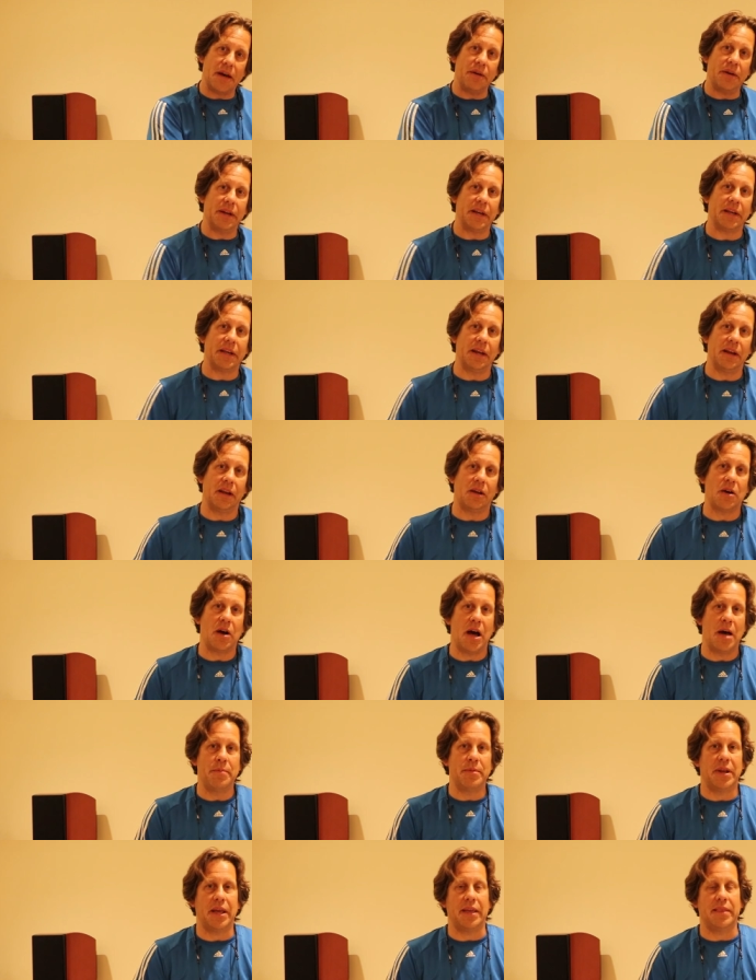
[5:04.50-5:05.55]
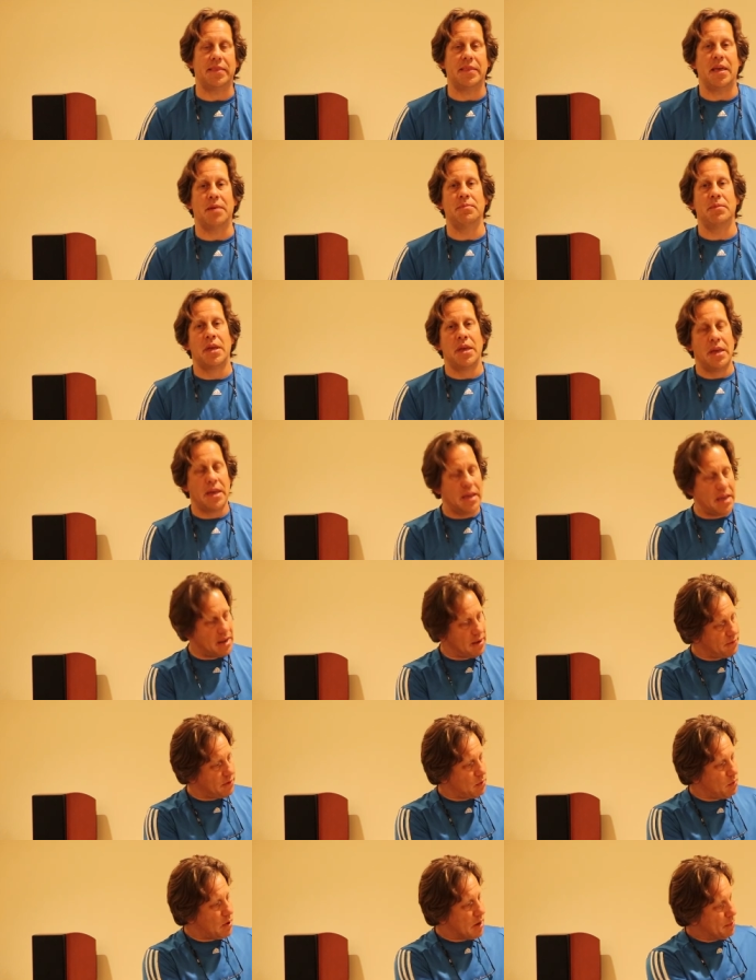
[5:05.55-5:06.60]
out, it can accommodate them. And
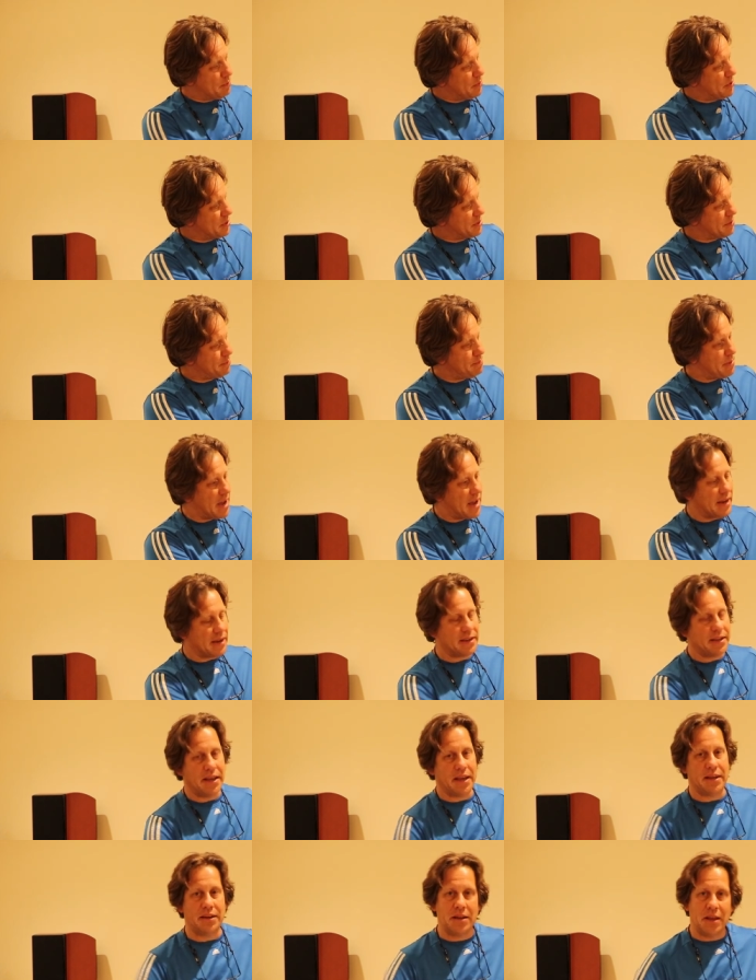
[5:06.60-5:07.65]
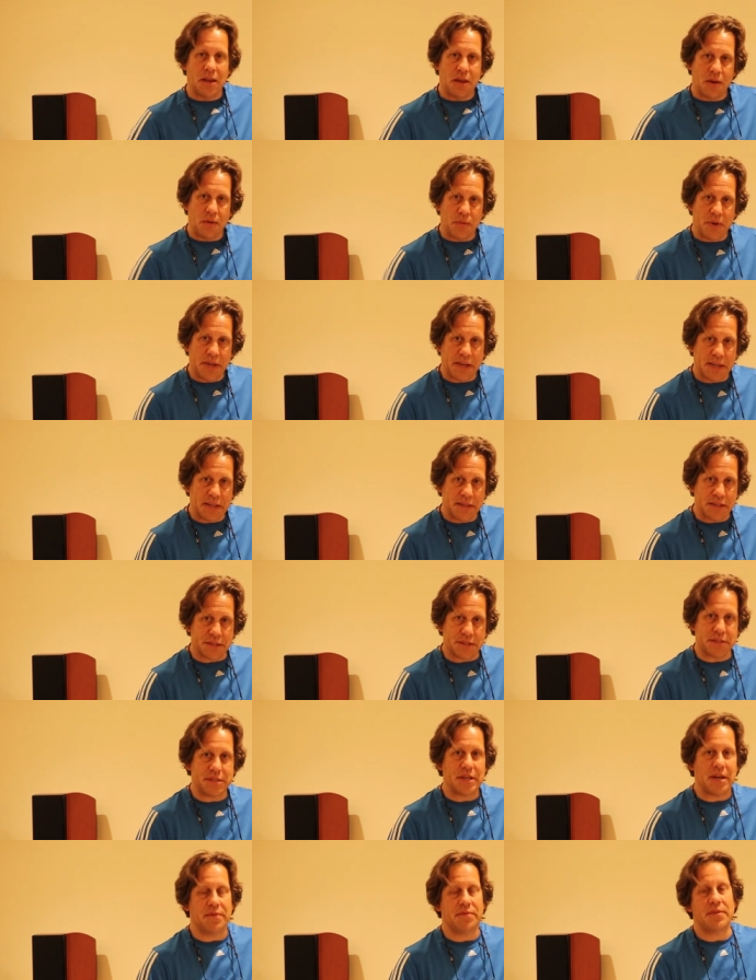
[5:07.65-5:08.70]
if we want to push it back in, we can just
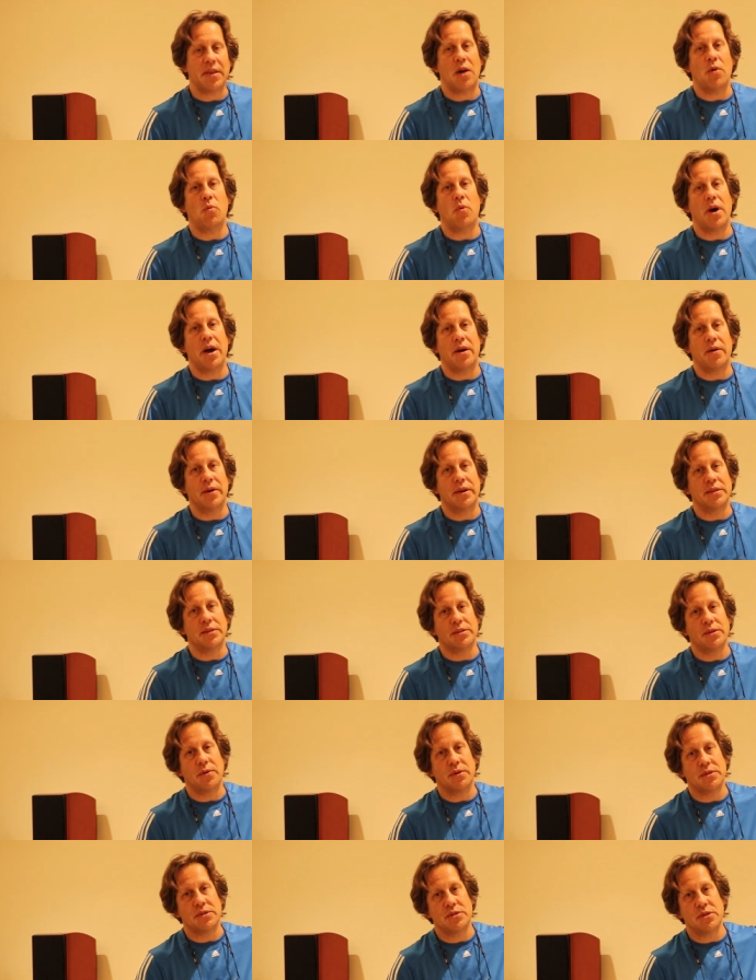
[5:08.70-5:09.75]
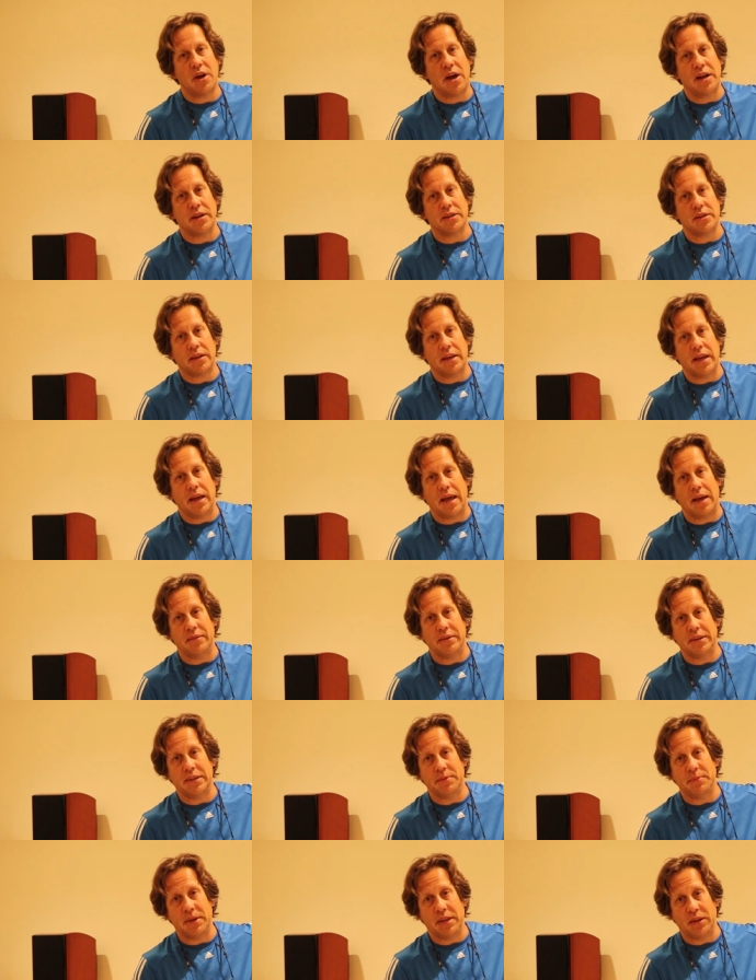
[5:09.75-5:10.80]
stuff that wire in so it's not
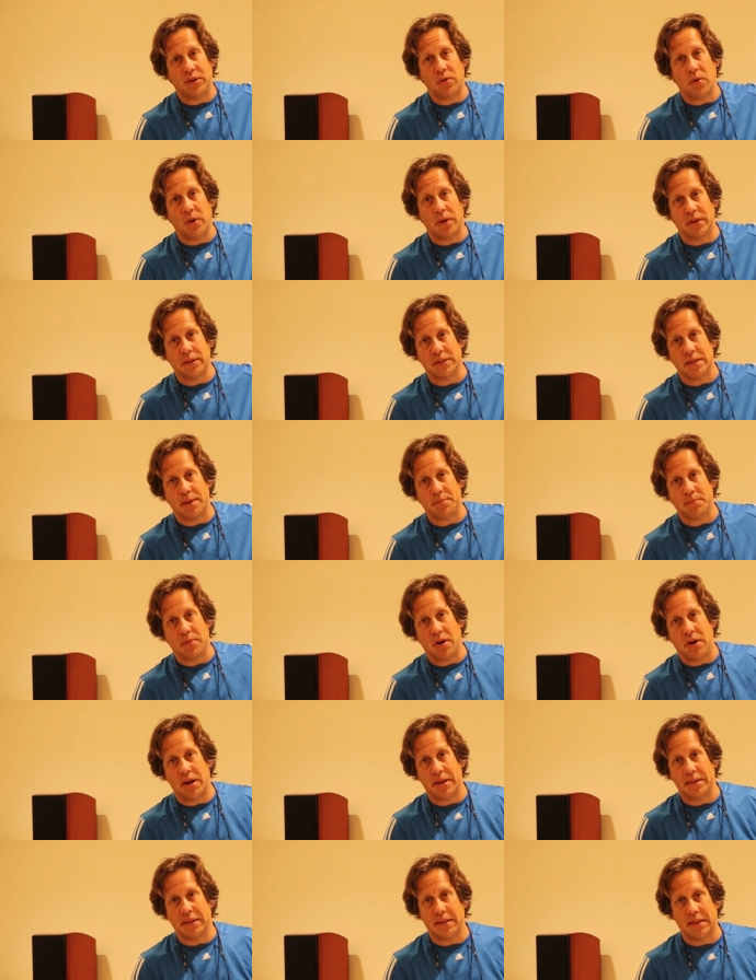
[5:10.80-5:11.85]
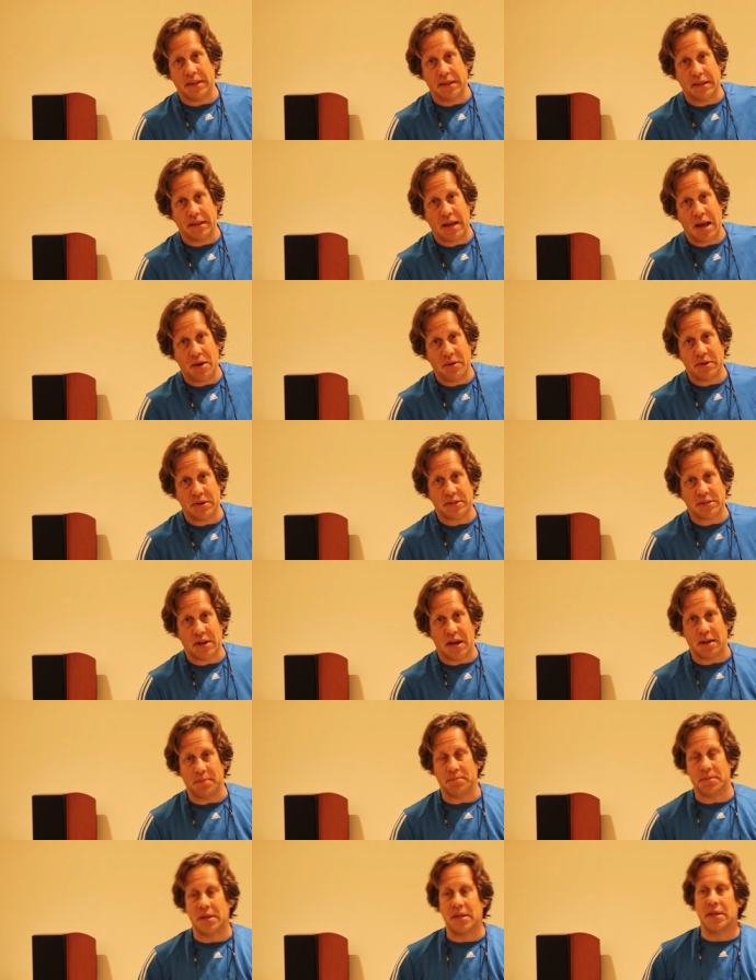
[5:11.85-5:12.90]
having to be coiled up on the
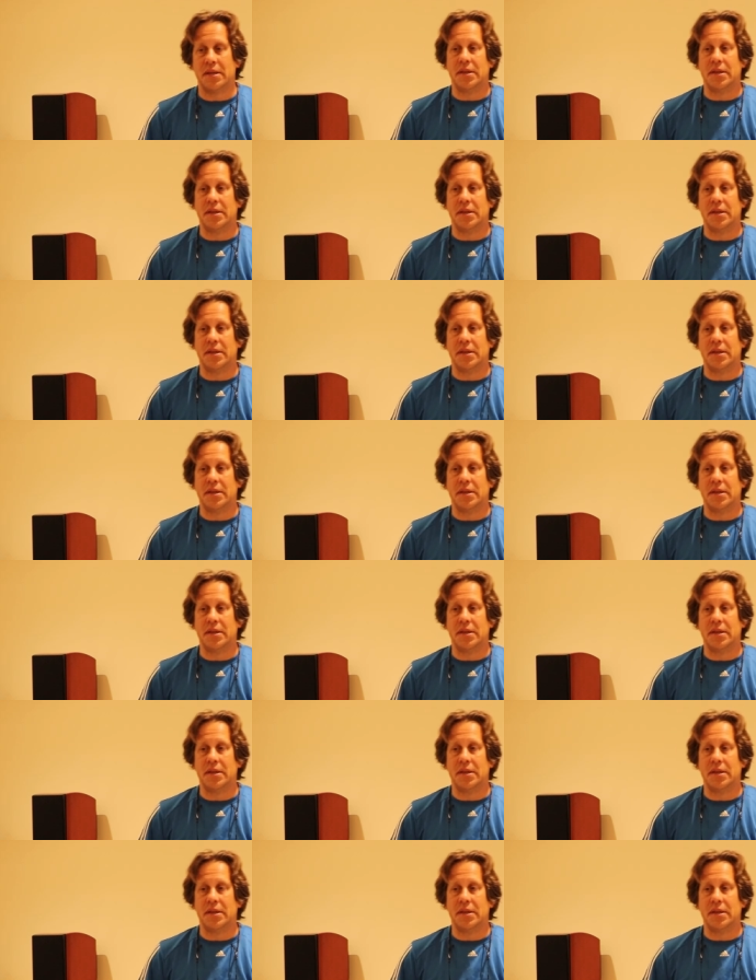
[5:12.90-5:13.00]
countertop.